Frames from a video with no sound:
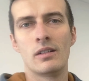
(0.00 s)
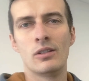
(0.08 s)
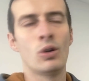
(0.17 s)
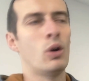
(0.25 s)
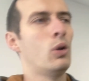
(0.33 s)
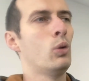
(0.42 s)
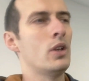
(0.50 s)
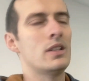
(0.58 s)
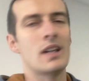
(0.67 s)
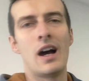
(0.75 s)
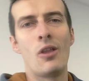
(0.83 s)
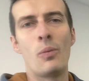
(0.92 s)
not all
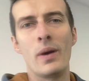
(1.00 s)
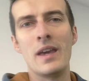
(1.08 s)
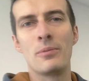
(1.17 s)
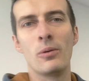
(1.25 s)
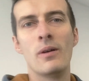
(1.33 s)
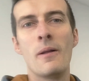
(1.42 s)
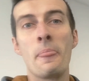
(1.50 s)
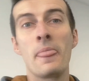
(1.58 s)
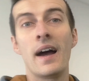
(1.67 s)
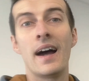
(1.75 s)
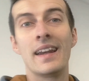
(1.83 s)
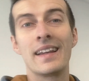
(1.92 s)
these other people.
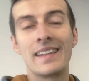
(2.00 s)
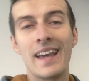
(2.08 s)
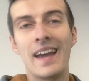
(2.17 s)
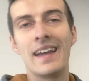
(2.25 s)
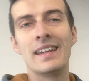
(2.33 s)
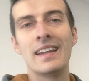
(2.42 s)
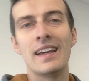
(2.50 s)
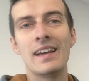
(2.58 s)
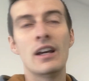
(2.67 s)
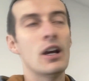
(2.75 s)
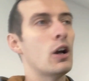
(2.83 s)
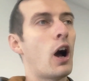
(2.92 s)
And
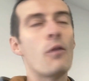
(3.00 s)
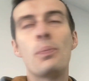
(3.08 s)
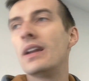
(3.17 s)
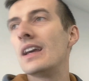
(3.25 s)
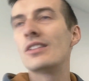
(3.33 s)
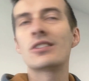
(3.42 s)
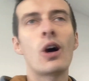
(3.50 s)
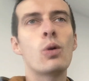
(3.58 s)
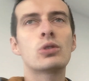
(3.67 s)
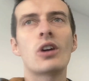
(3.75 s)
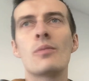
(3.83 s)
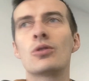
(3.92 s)
again, I've been here this
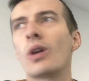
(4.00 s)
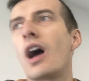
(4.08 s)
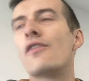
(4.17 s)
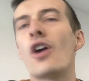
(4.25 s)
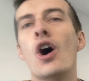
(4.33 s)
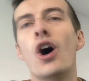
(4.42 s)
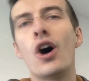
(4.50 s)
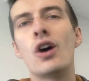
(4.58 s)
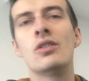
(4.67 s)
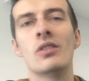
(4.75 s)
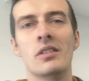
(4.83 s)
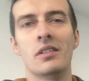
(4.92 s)
whole time. Surely I've
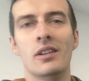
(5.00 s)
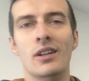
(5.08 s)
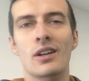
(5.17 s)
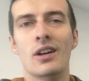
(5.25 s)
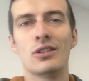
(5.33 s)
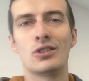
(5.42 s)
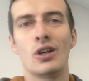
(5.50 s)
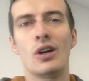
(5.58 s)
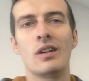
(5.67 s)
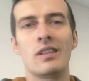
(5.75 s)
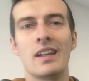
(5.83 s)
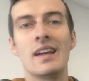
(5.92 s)
earned
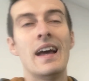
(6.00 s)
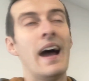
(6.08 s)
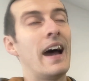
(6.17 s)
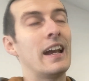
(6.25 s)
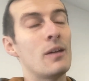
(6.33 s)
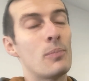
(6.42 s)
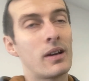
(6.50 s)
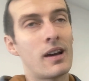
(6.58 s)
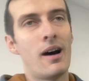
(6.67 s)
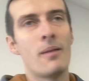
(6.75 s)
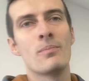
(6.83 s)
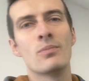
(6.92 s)
certain things. And it
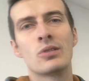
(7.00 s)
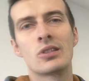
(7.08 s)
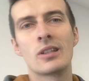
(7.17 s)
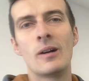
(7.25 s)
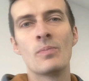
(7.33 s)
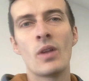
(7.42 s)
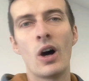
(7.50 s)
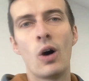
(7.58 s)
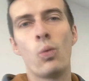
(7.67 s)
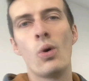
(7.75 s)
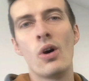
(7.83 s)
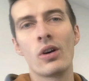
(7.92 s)
becomes
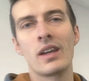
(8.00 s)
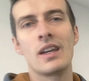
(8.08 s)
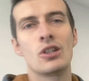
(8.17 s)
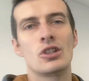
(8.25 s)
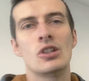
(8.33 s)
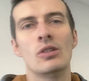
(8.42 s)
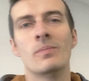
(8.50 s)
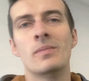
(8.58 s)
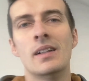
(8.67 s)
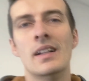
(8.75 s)
a work issue